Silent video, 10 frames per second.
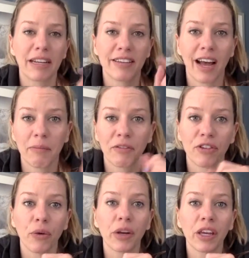time of
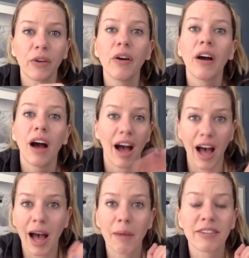knowing you.
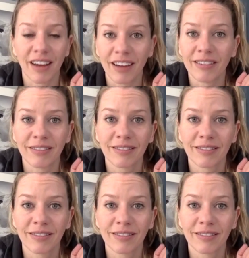I'm done.